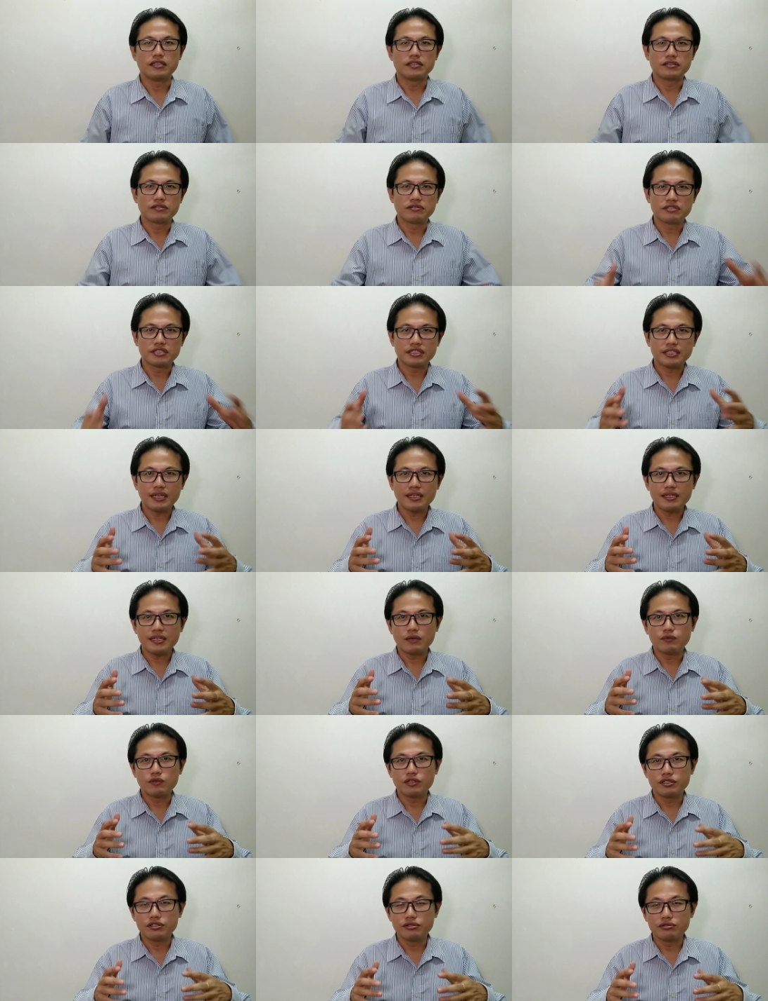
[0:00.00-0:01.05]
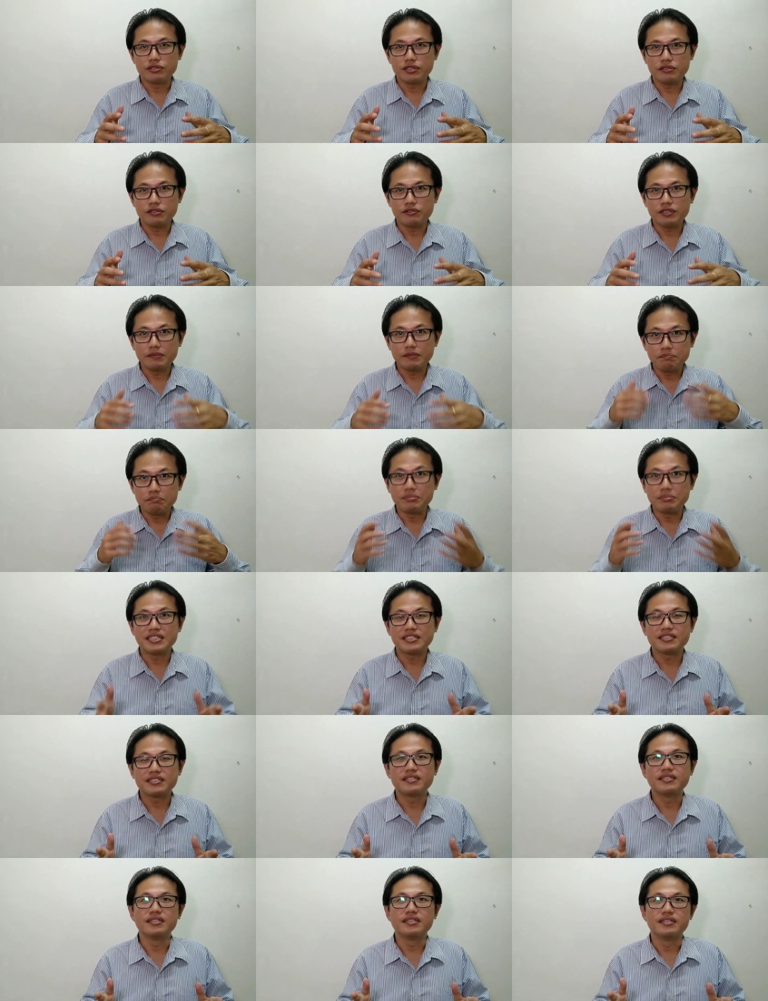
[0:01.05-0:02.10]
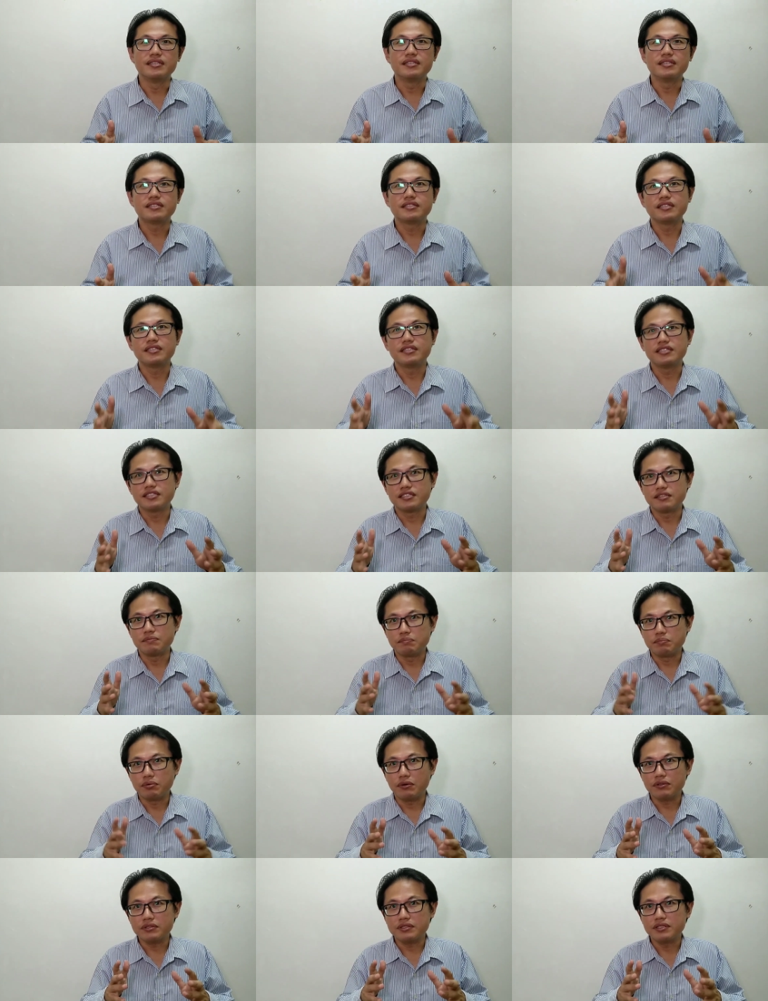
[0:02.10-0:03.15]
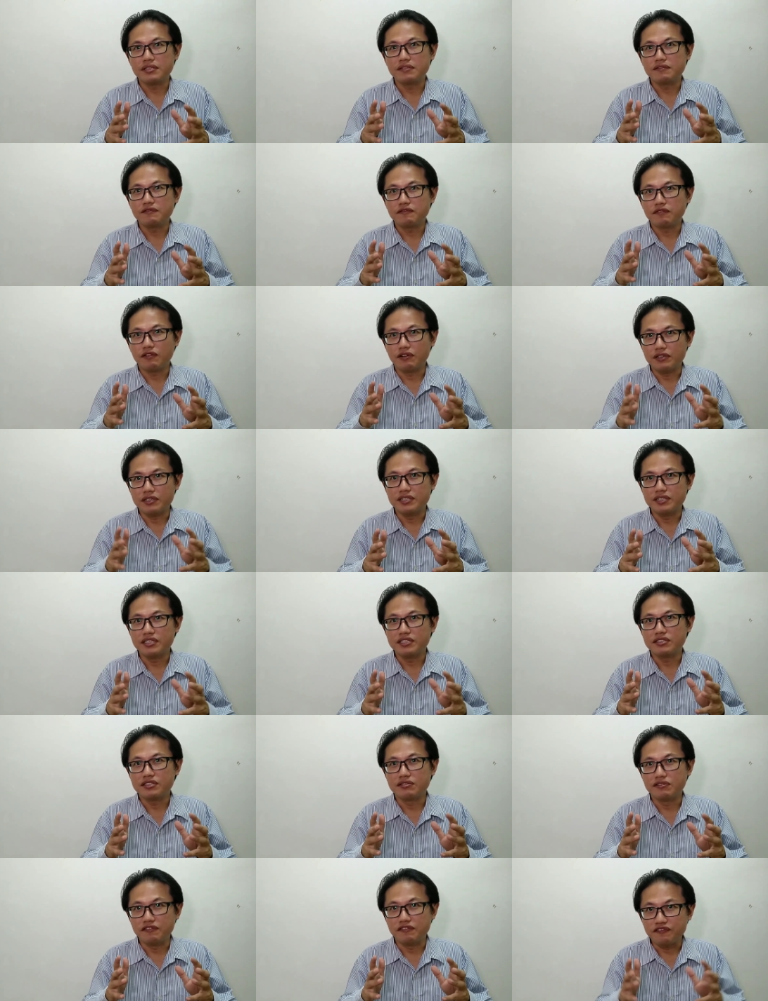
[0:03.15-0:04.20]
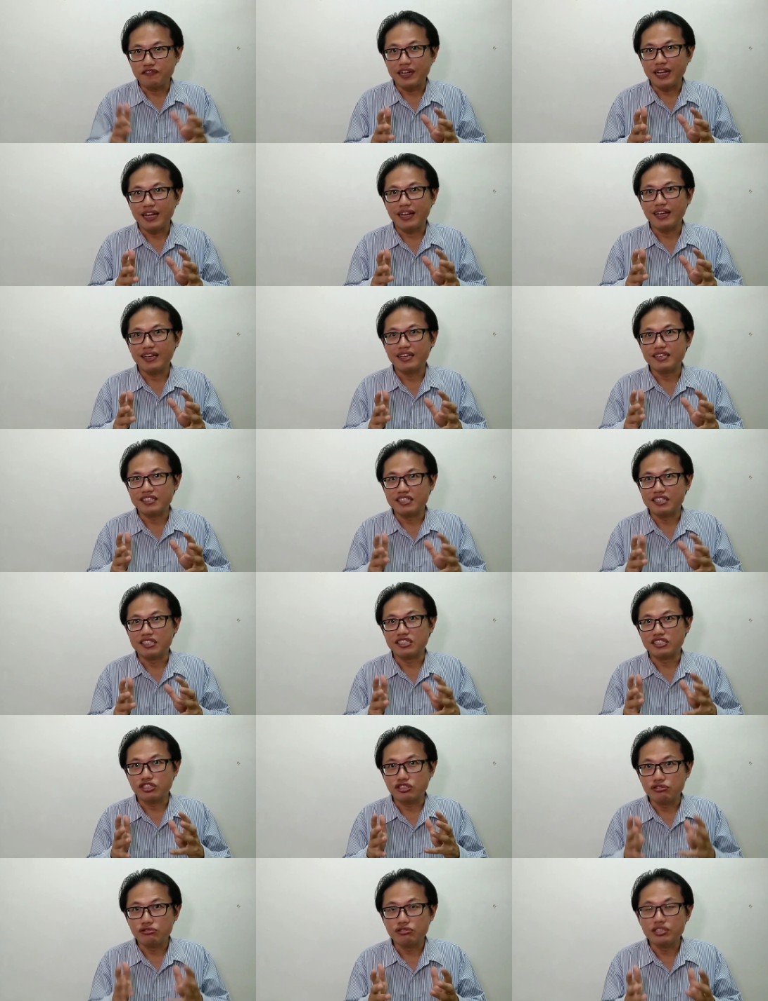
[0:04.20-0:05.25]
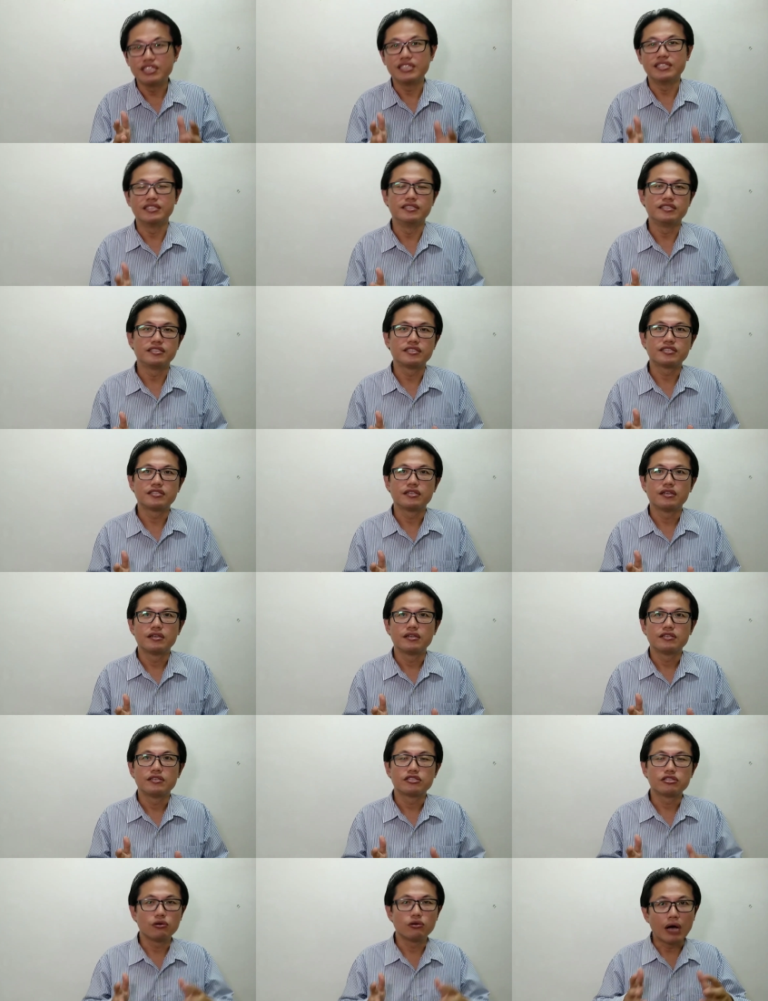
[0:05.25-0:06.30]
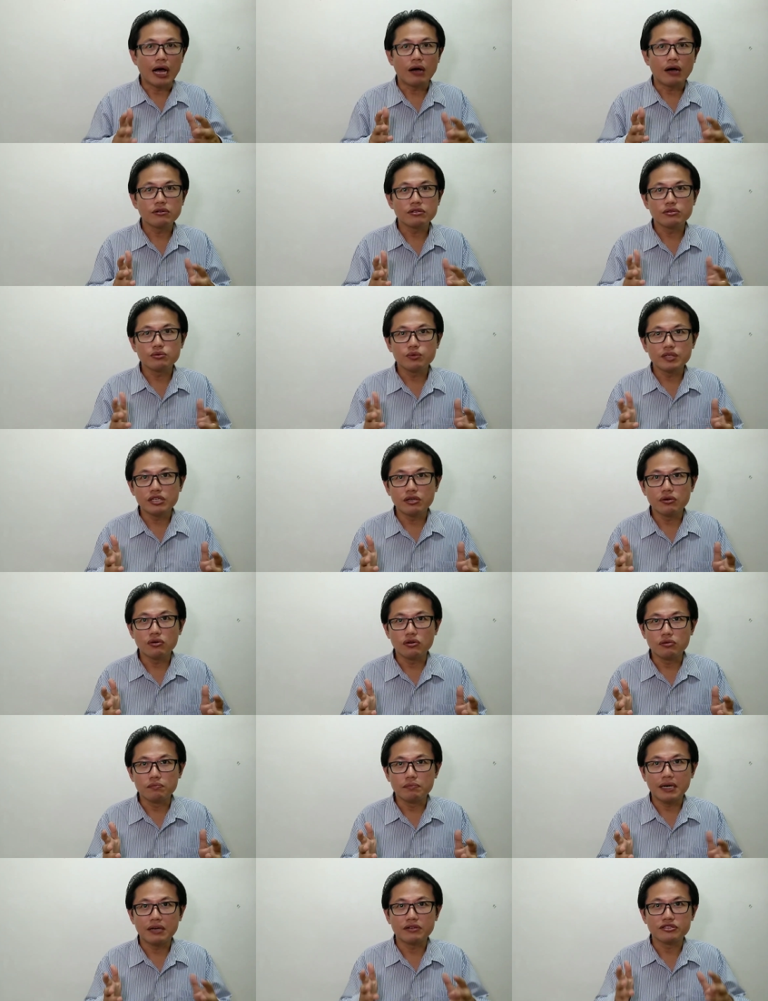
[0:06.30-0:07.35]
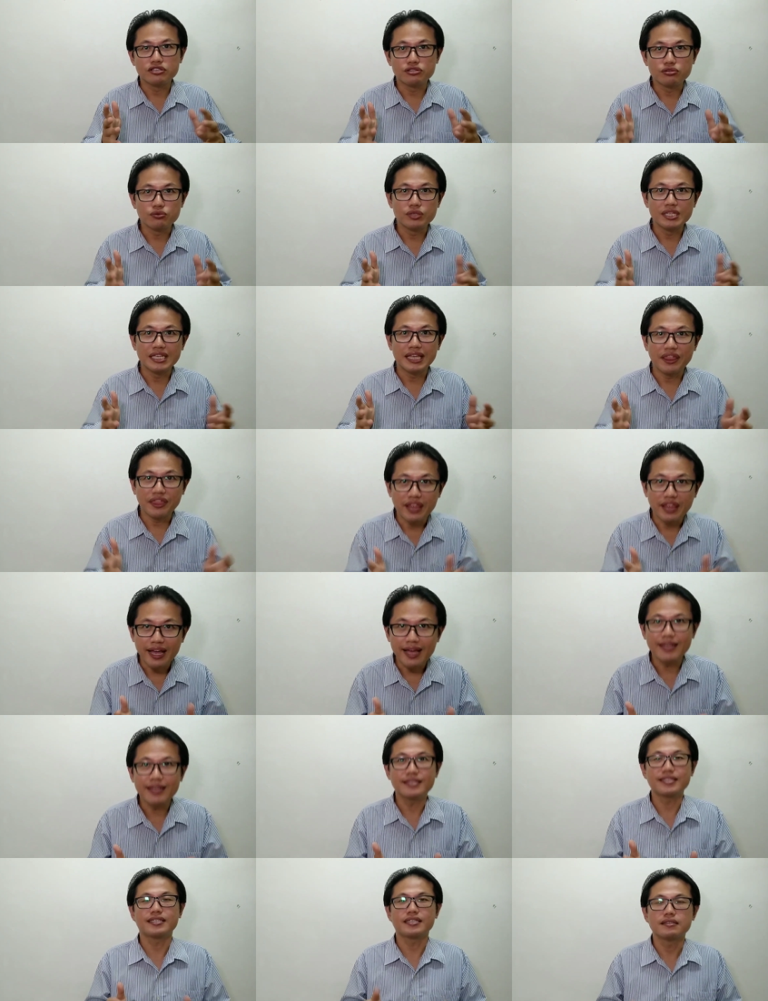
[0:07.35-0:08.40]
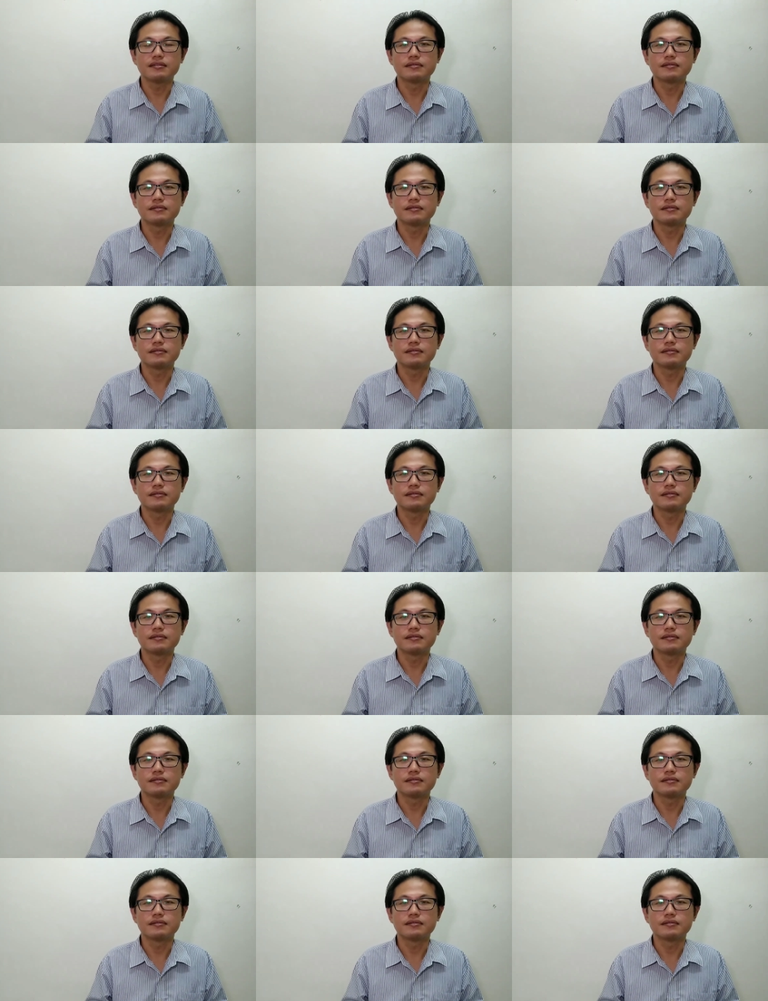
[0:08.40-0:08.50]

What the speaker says: To start our tutoring business, it is important for us to find the students. So how do we go about doing that?